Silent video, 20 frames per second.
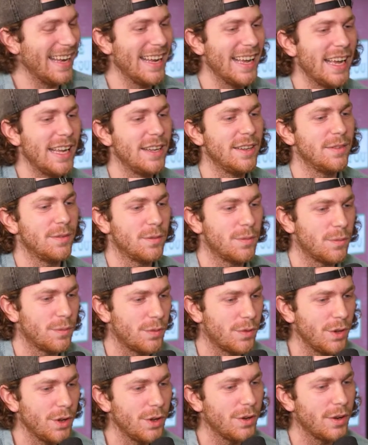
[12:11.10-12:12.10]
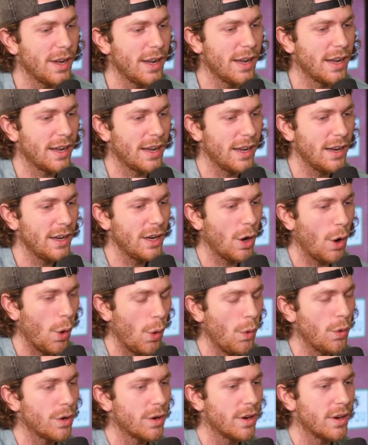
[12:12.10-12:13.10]
and, and dude, it, getting
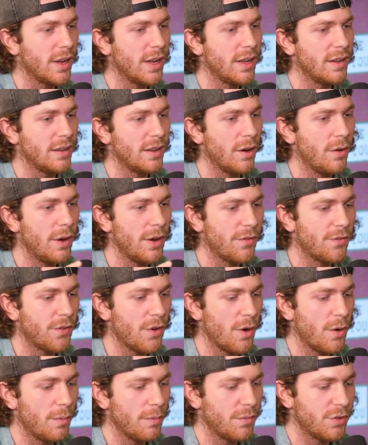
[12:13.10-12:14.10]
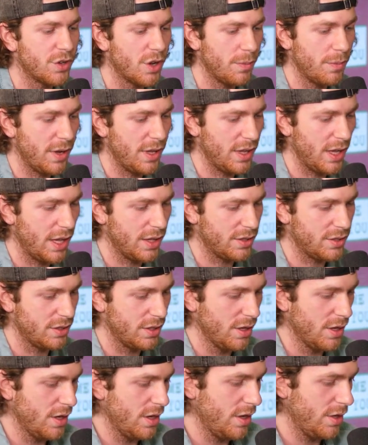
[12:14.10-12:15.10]
older and going from somebody that's
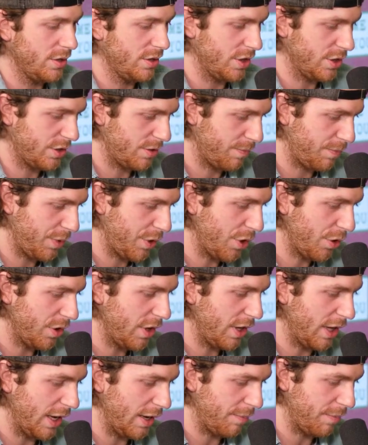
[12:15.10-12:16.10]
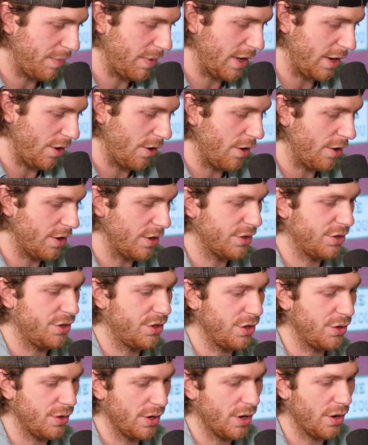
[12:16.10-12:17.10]
just purely like an
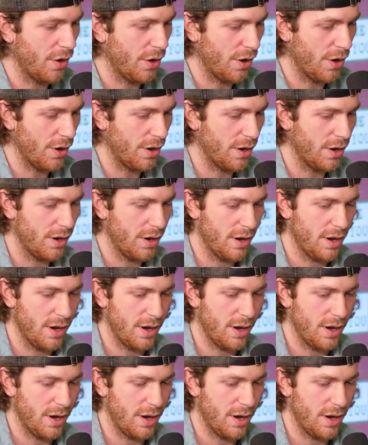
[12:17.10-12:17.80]
artist doing art